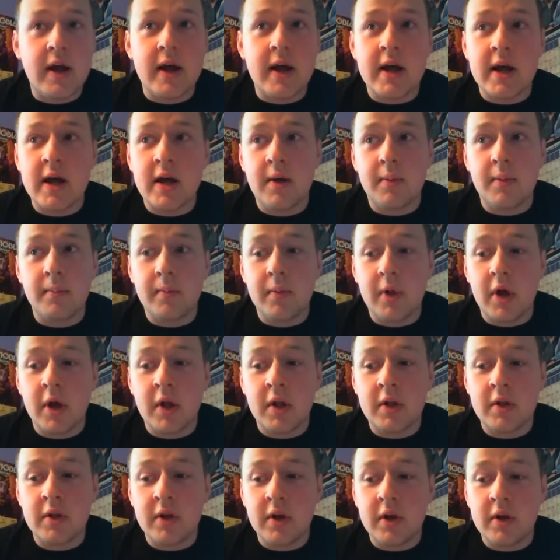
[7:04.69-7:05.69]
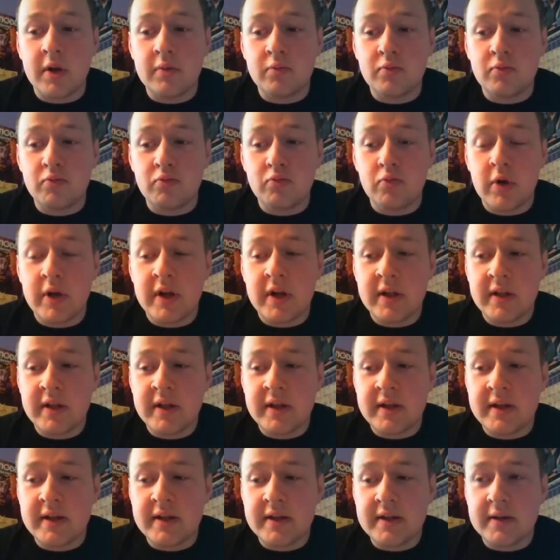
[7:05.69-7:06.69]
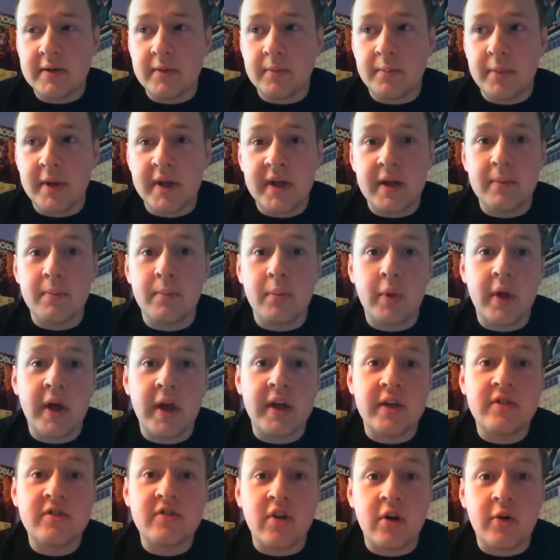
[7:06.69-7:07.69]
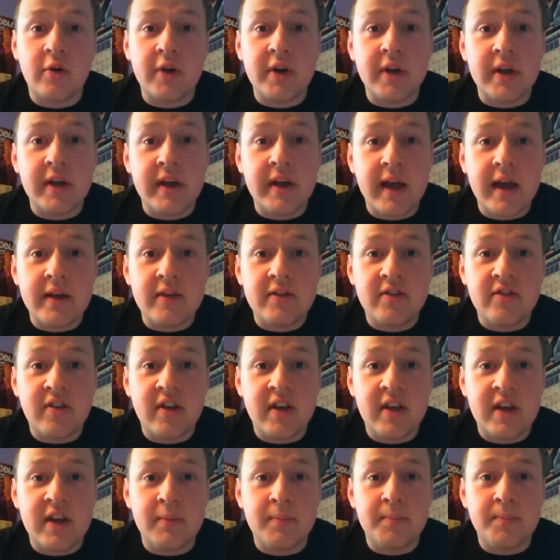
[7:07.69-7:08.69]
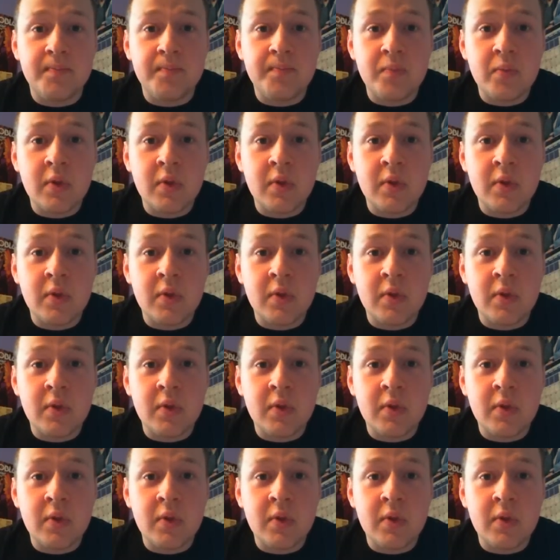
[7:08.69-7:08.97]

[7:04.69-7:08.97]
and really be in place so he can get his team